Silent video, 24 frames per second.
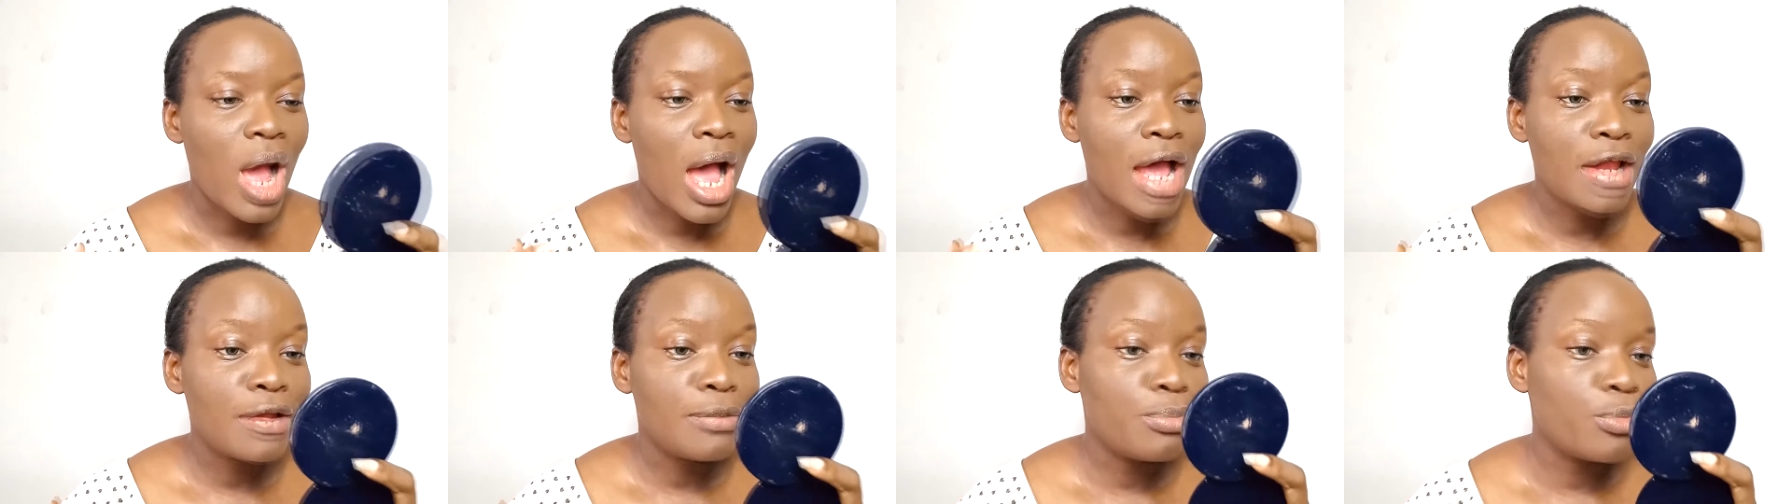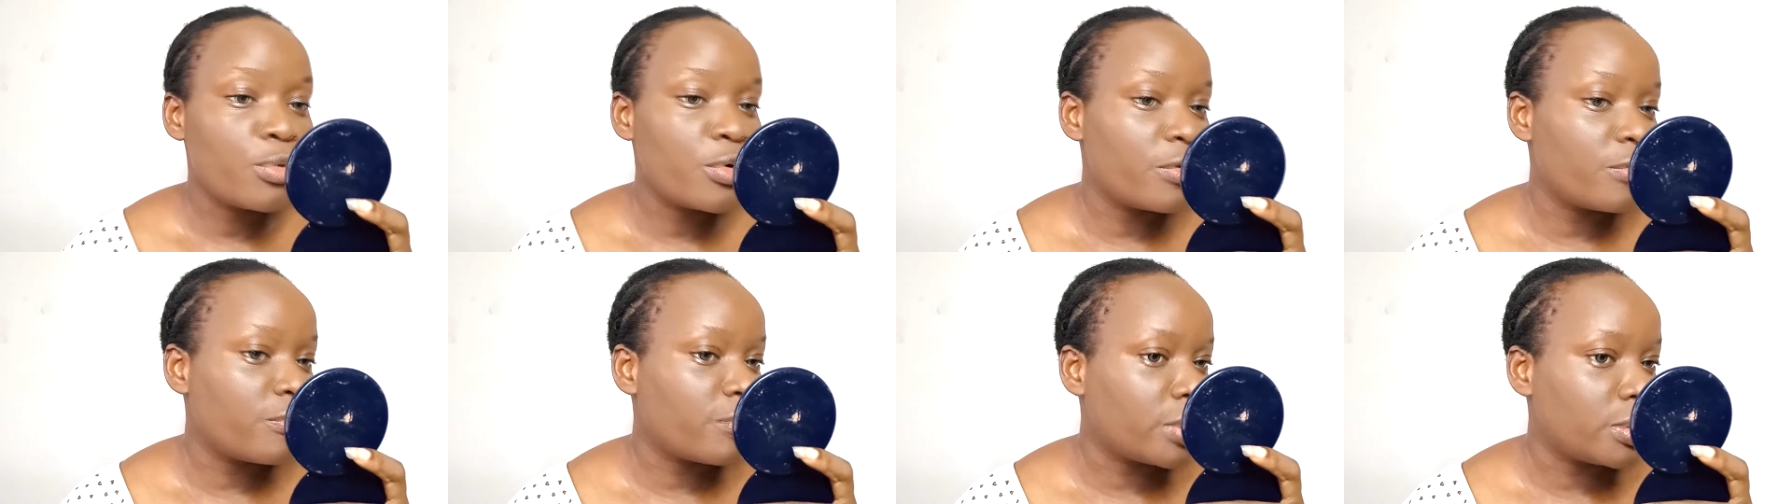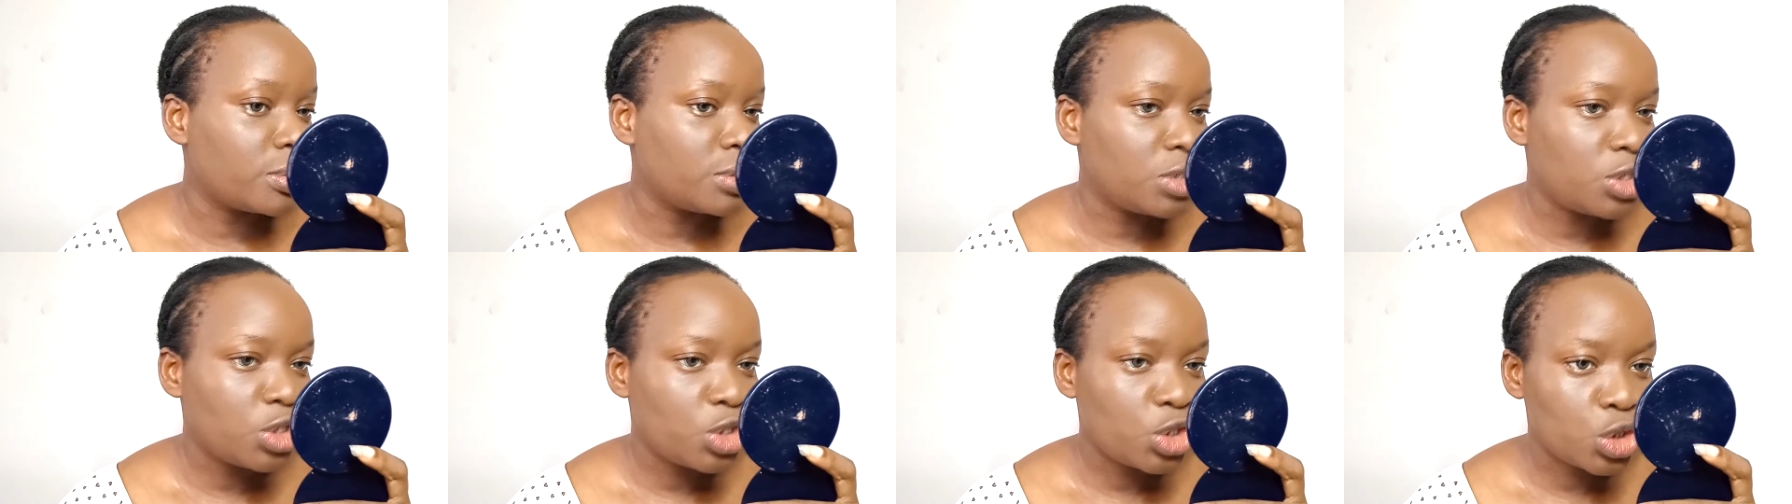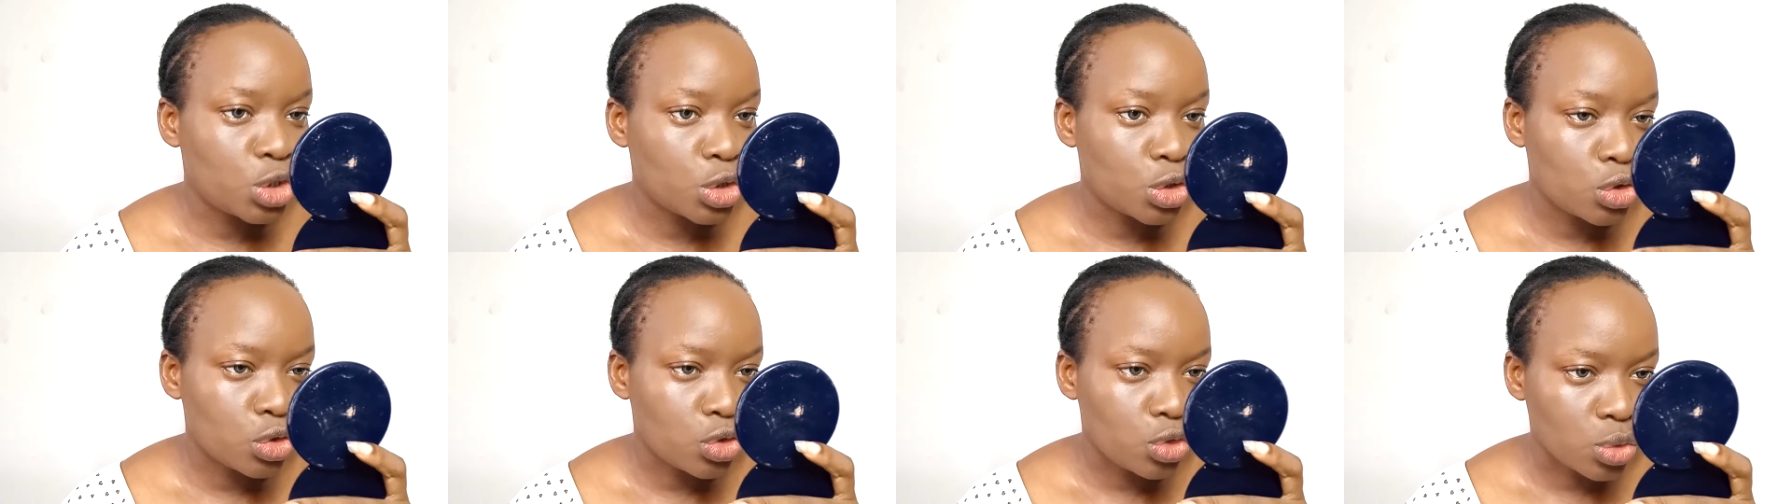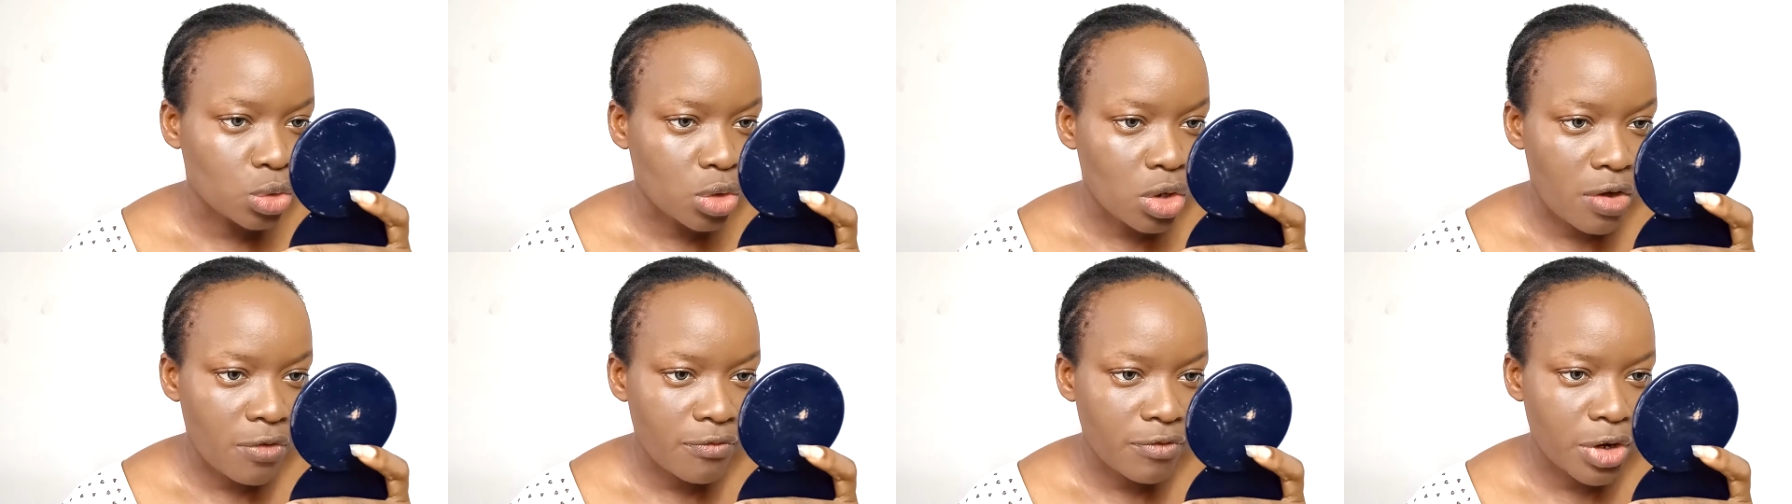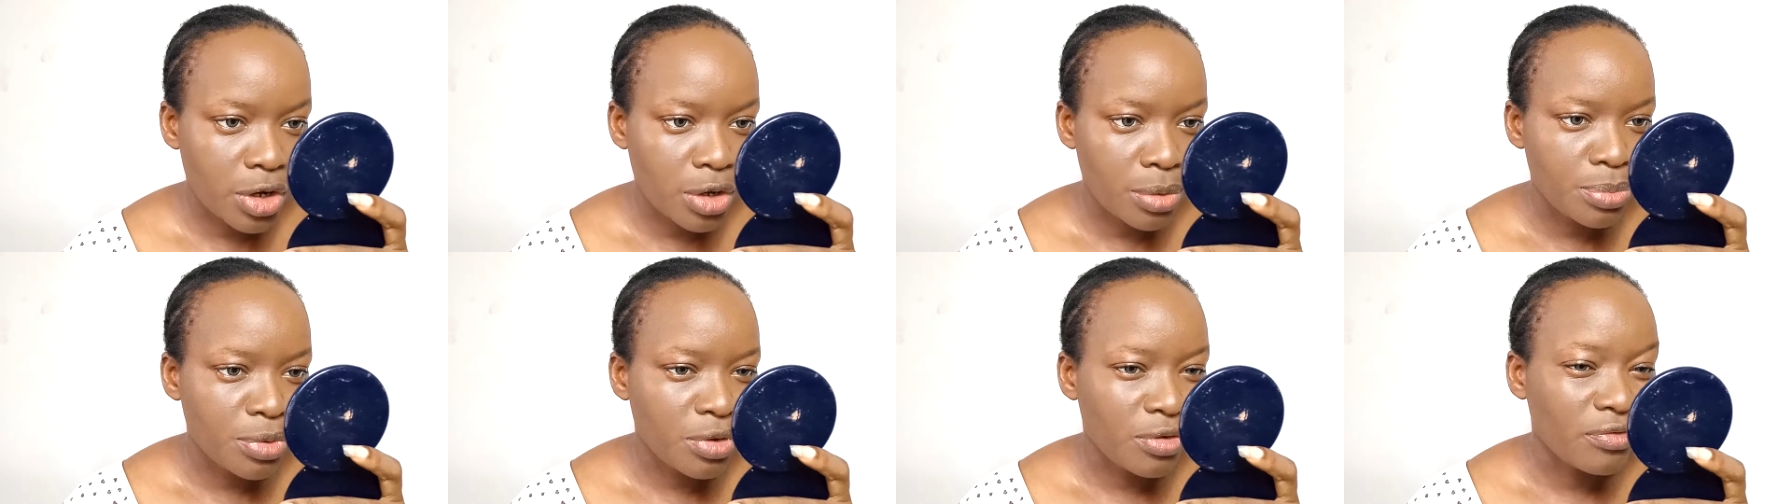add more foundation to cover
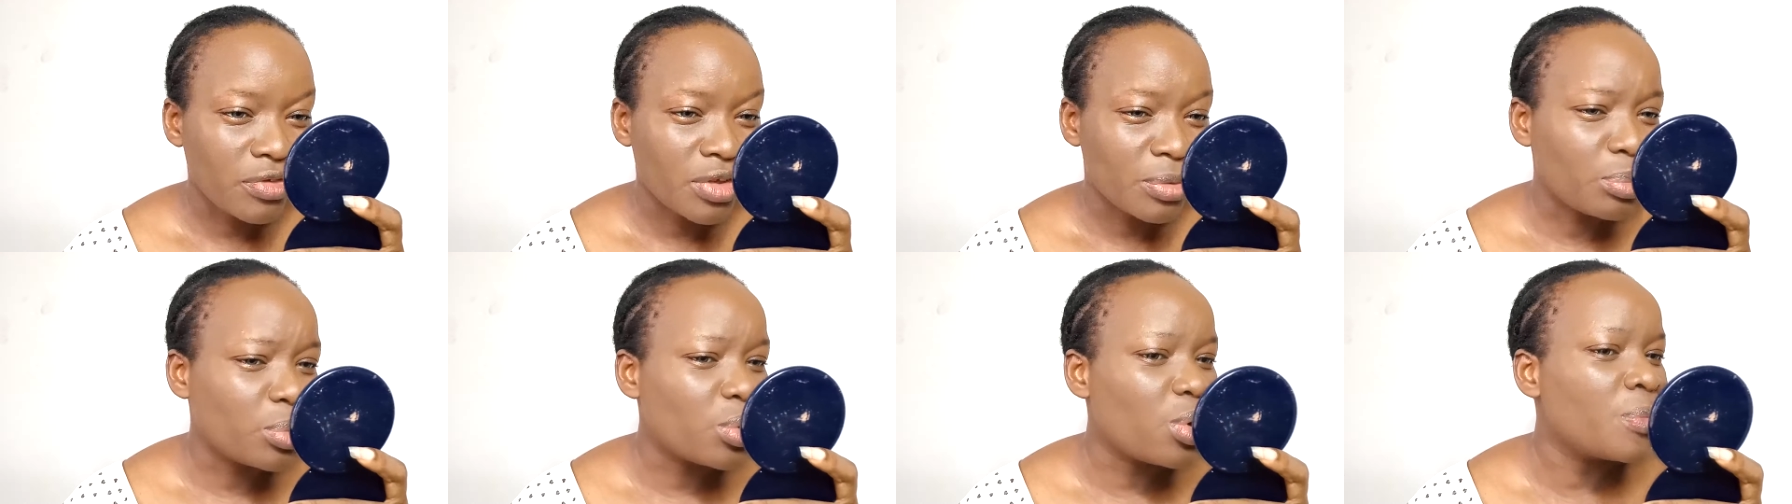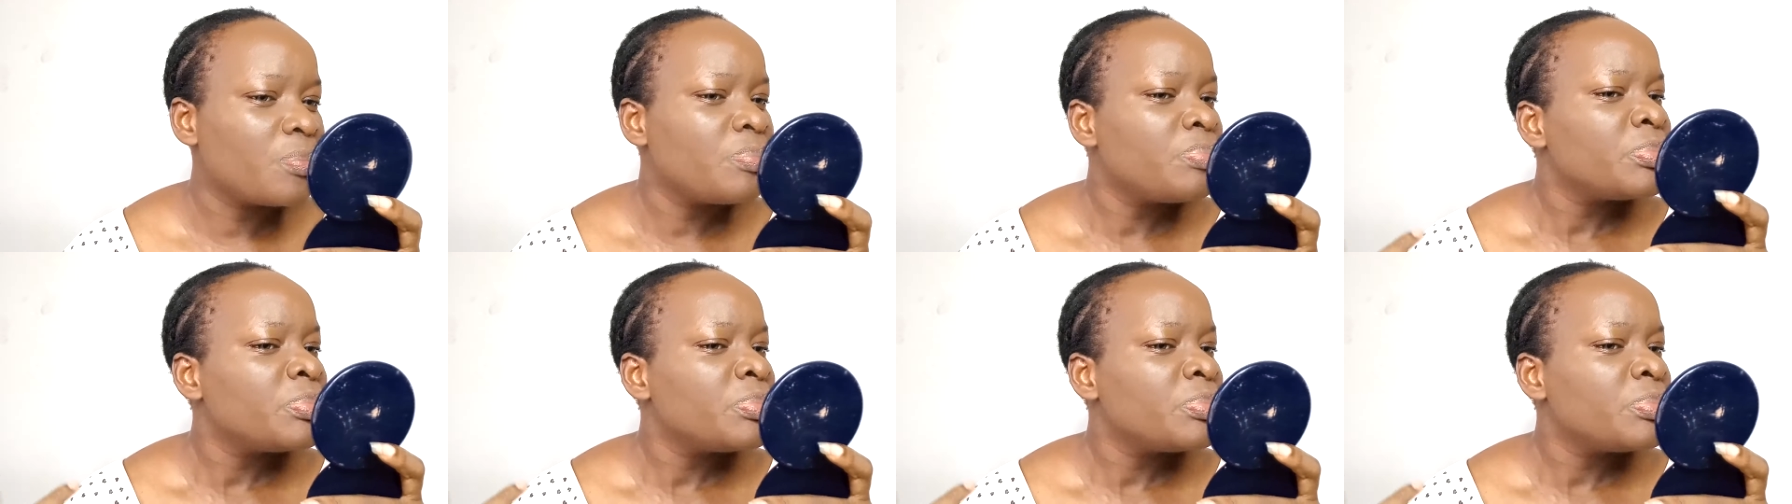up your face. But